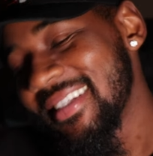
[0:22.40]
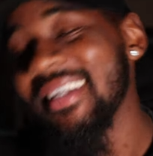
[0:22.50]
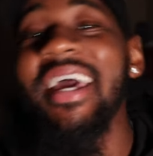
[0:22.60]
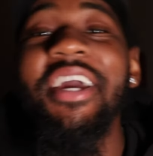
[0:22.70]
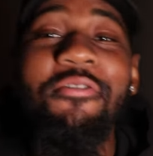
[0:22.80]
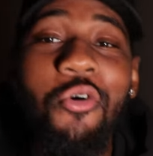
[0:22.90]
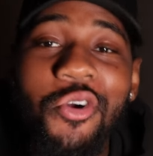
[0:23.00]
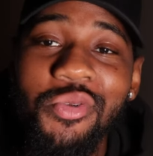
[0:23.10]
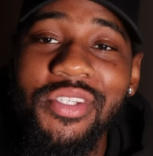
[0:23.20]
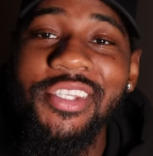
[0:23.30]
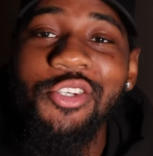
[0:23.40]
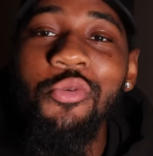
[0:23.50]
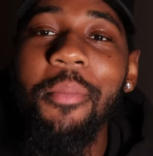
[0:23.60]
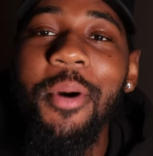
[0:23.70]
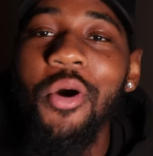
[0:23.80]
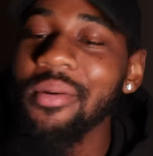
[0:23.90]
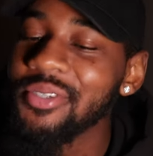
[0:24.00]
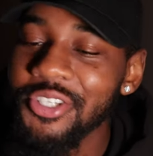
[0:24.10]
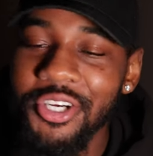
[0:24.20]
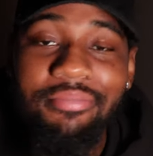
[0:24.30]
Today, of course, was the Super Bowl. I'm
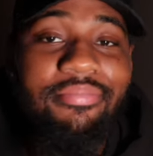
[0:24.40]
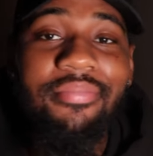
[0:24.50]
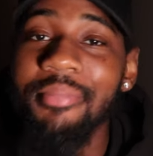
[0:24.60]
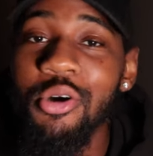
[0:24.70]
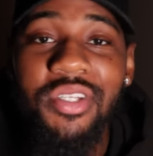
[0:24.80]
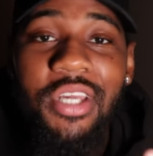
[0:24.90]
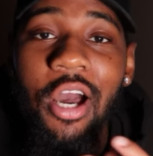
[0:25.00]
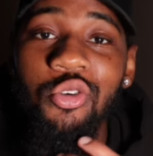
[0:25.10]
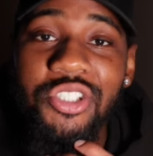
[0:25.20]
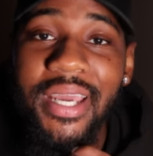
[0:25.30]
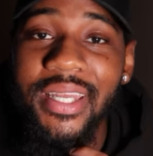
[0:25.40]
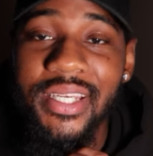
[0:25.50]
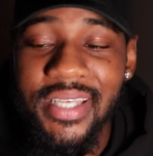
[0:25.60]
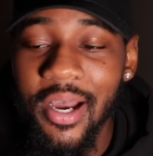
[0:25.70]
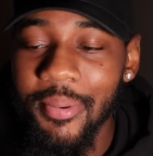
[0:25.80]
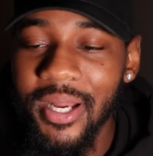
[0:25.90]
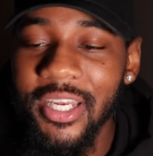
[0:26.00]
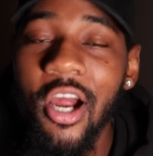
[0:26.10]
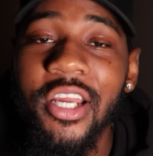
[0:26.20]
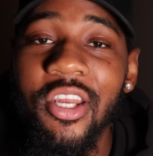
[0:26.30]
sure most of y'all who checking this out
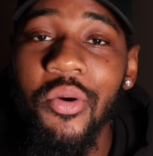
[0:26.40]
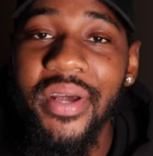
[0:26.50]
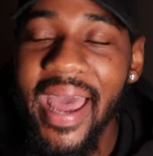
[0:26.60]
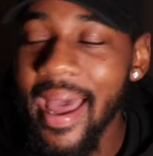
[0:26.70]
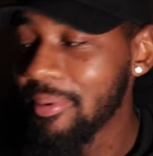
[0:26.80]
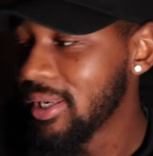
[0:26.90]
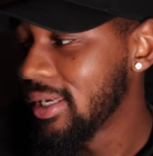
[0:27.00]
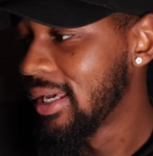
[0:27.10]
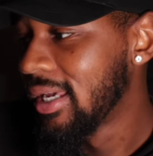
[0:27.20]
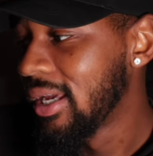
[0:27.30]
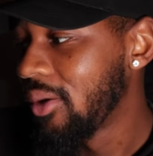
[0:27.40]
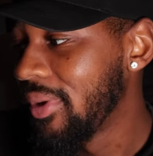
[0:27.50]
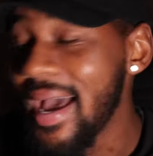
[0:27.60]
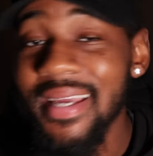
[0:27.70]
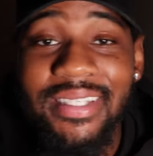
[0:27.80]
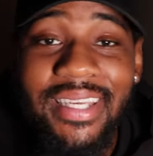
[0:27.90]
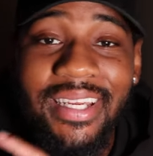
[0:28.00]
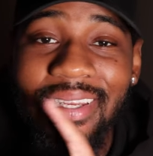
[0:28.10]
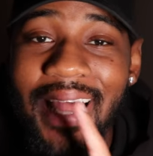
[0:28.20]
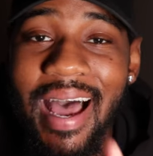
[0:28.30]
probably already know what happened. We actually
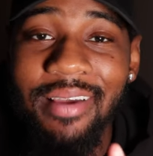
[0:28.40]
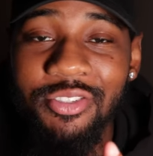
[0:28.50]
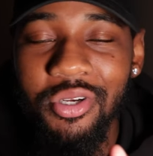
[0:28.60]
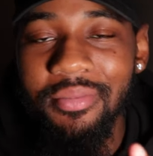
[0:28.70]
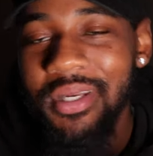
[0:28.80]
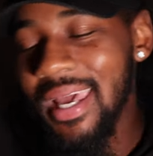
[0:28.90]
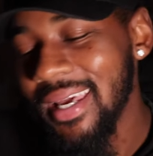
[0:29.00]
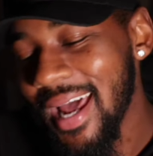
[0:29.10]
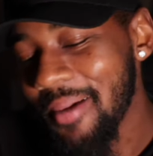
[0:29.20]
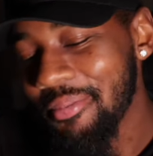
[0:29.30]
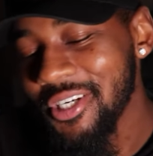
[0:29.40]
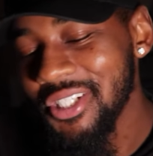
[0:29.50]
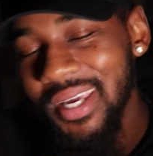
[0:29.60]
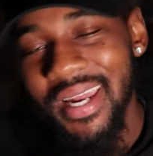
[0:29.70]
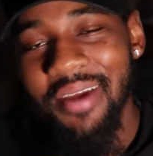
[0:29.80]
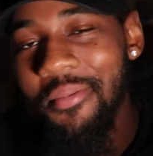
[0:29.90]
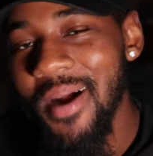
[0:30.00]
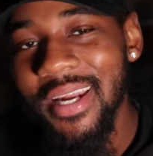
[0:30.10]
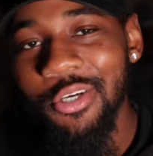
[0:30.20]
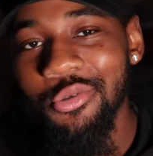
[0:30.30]
did a live stream today, and I appreciate
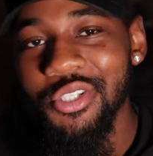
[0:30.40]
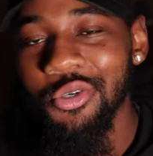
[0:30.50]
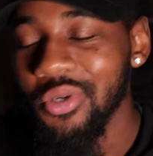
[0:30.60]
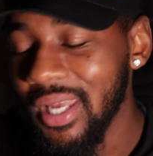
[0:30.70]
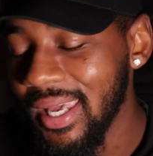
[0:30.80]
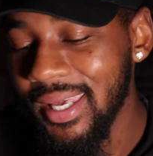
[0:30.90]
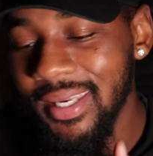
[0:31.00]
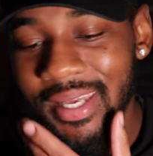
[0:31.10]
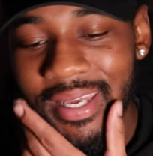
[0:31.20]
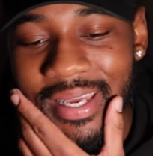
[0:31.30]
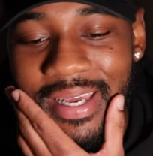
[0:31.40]
everybody who tuned in.